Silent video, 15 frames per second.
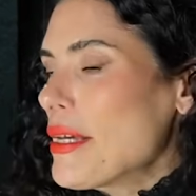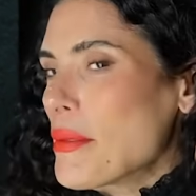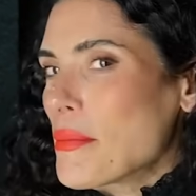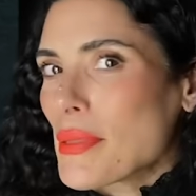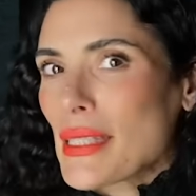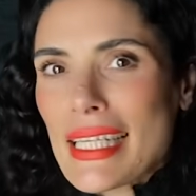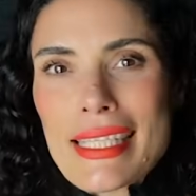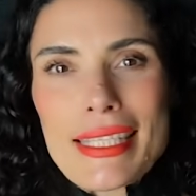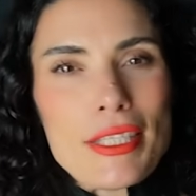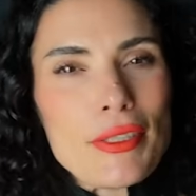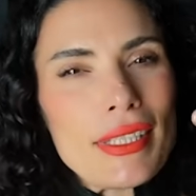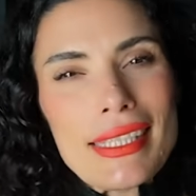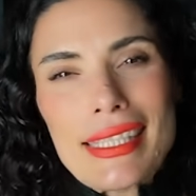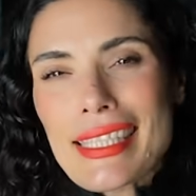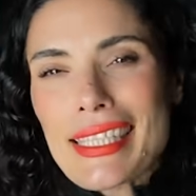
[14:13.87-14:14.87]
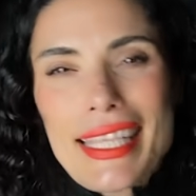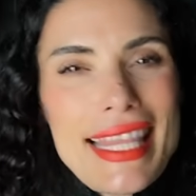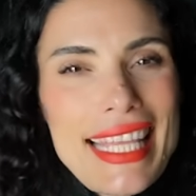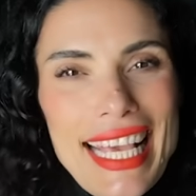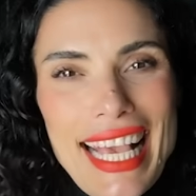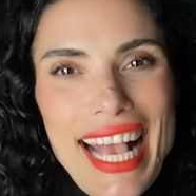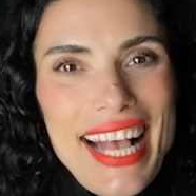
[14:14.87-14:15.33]
Please do a little
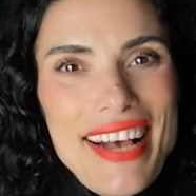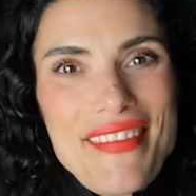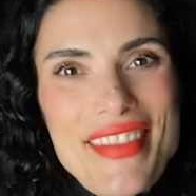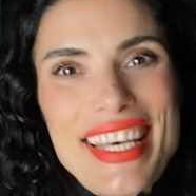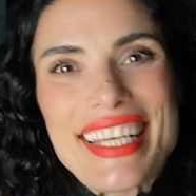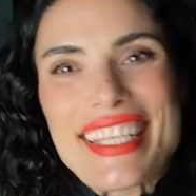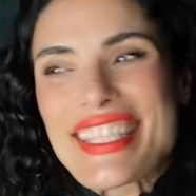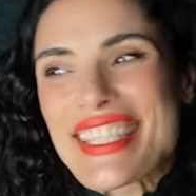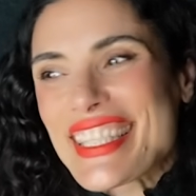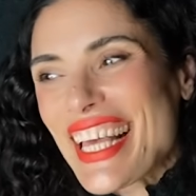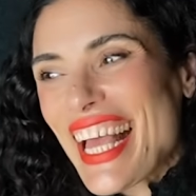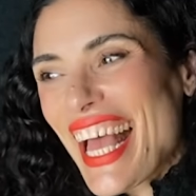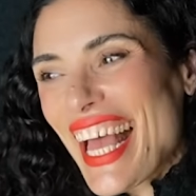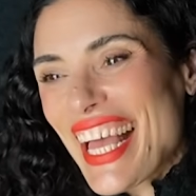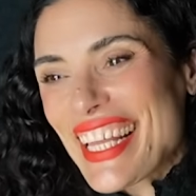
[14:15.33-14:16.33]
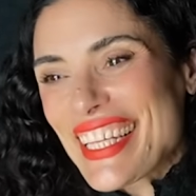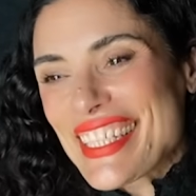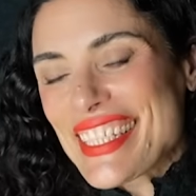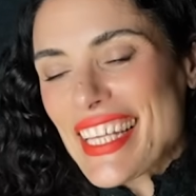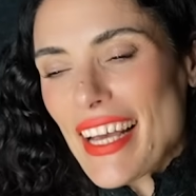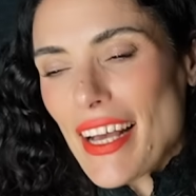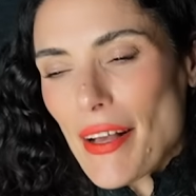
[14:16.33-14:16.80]
thinking of this
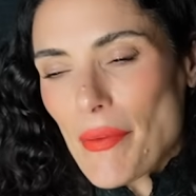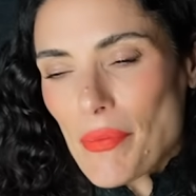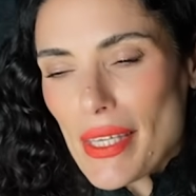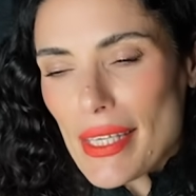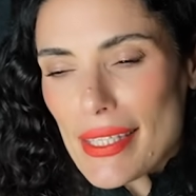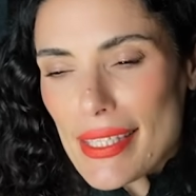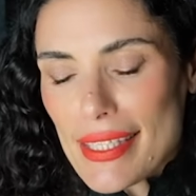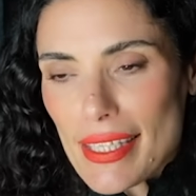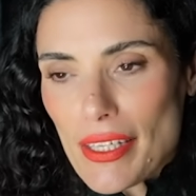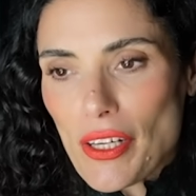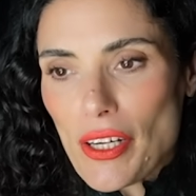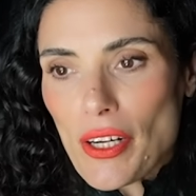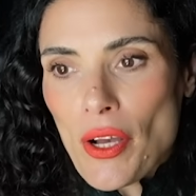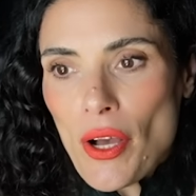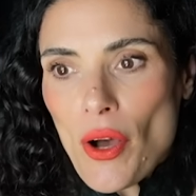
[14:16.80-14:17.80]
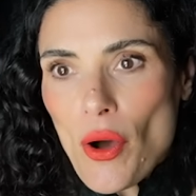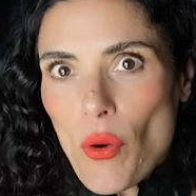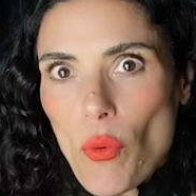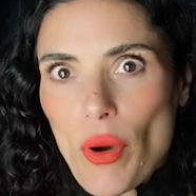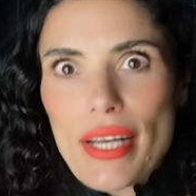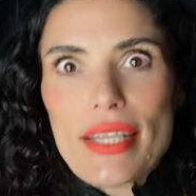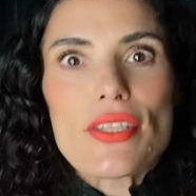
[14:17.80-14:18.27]
and um, consider
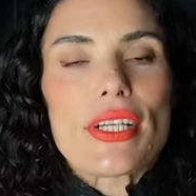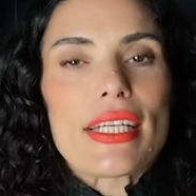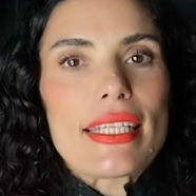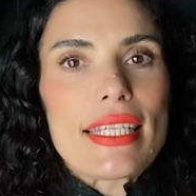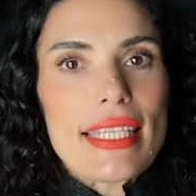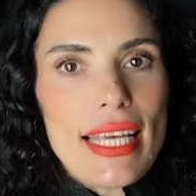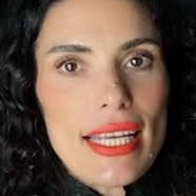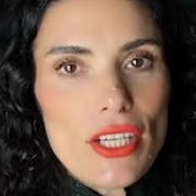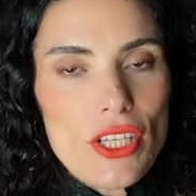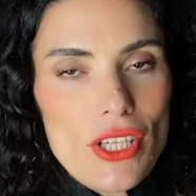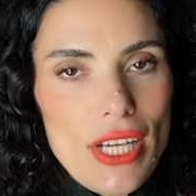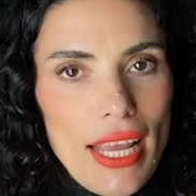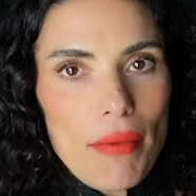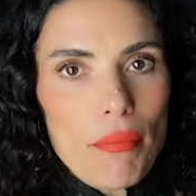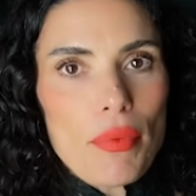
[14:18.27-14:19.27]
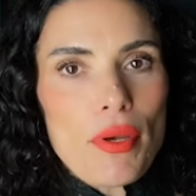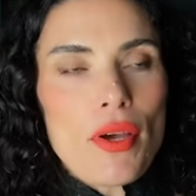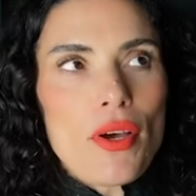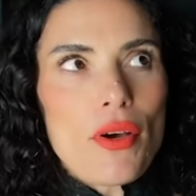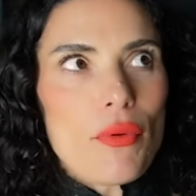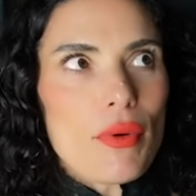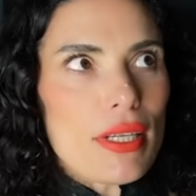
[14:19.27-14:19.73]
what is starting to take shape,
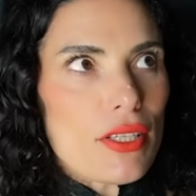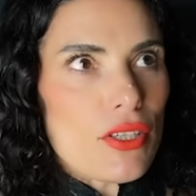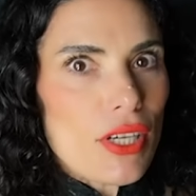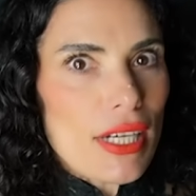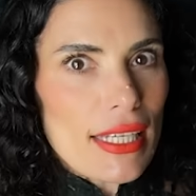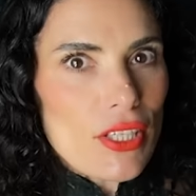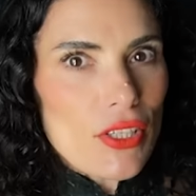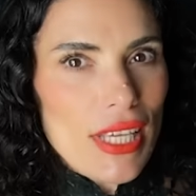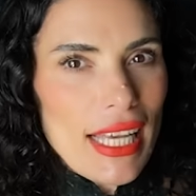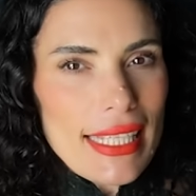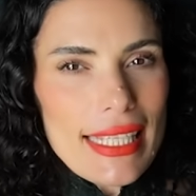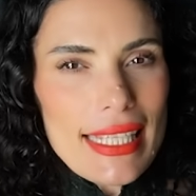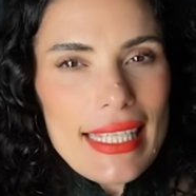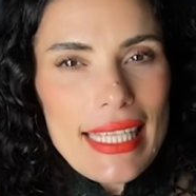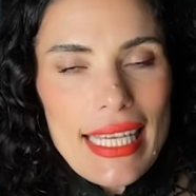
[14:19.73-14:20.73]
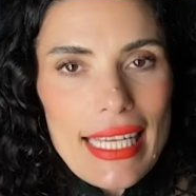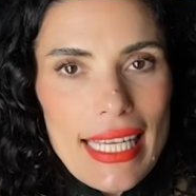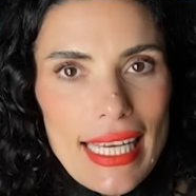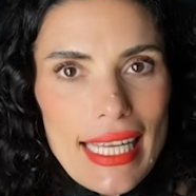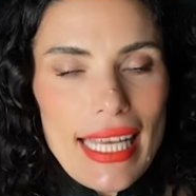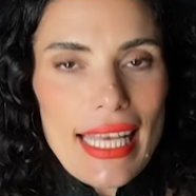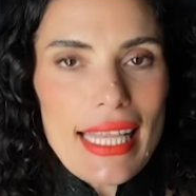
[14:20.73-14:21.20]
what is starting to get
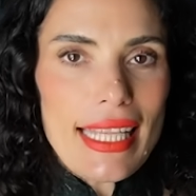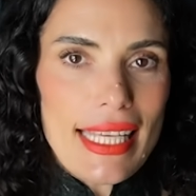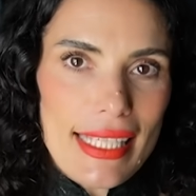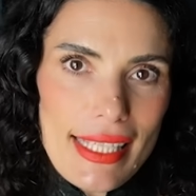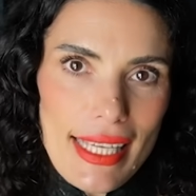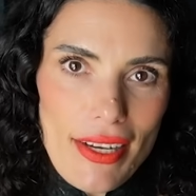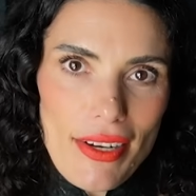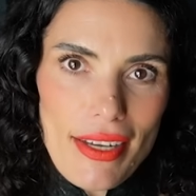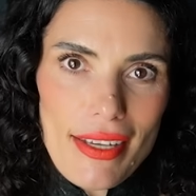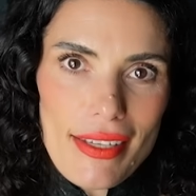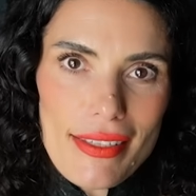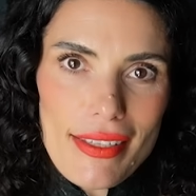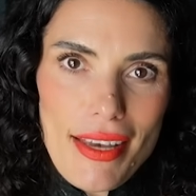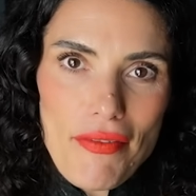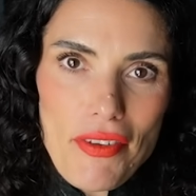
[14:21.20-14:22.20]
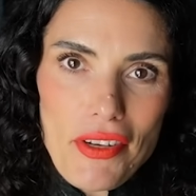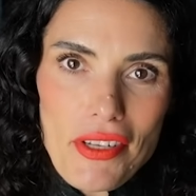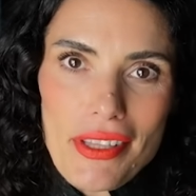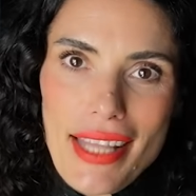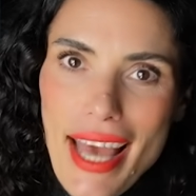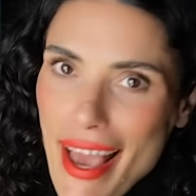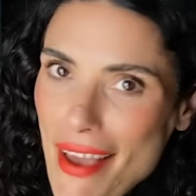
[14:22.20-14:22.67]
seeded in these areas of your
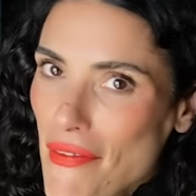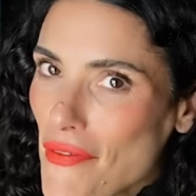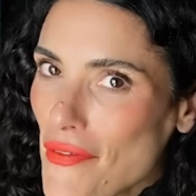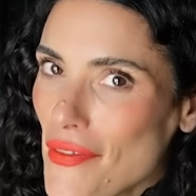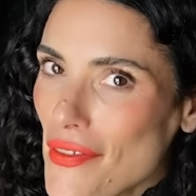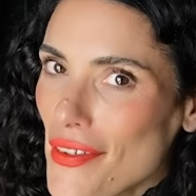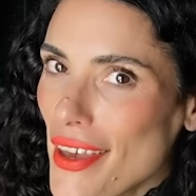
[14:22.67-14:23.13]
life.